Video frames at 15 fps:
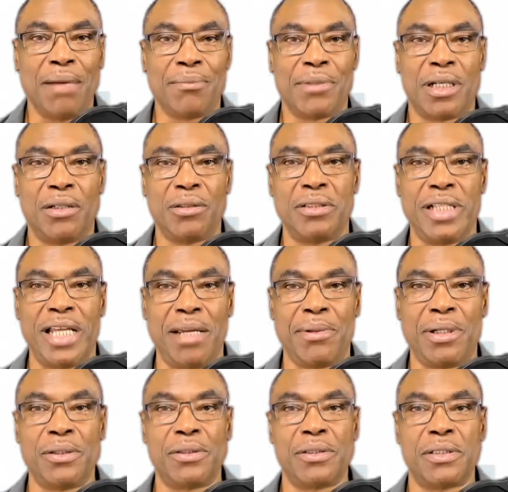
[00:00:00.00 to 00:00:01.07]
I'm Coach
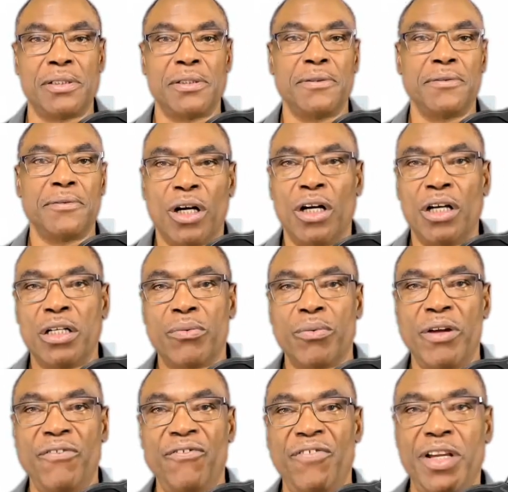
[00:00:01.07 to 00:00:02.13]
Neighbors. We're going to
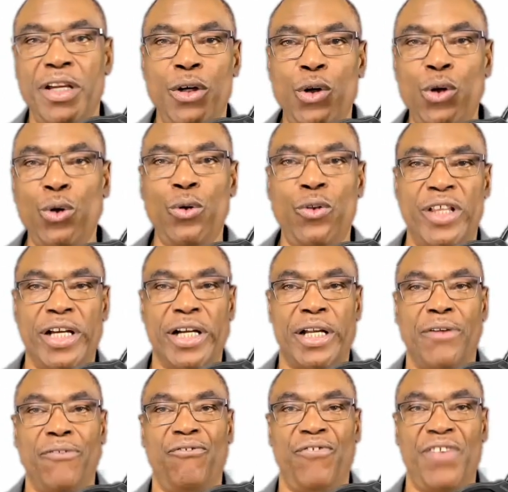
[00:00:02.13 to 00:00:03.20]
review the
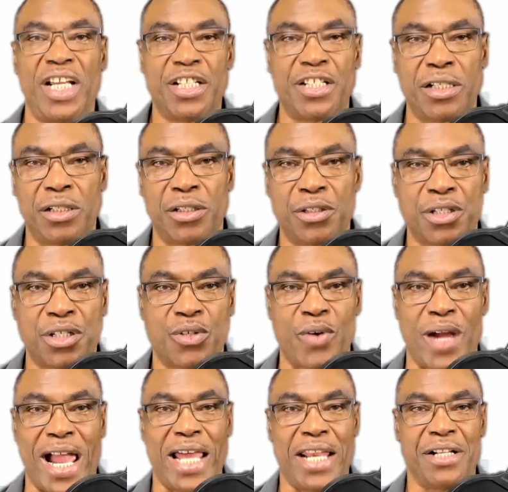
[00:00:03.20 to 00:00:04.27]
conventional
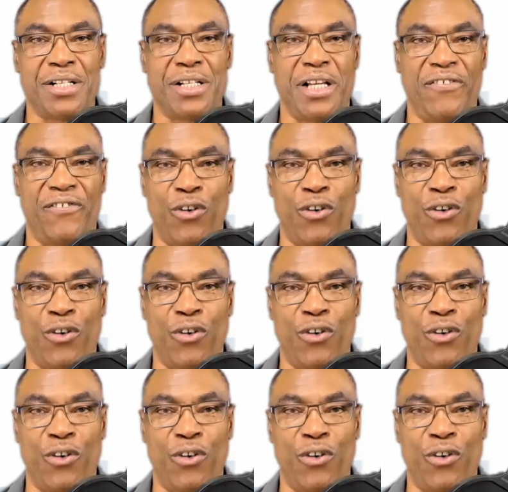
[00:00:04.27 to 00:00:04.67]
strategy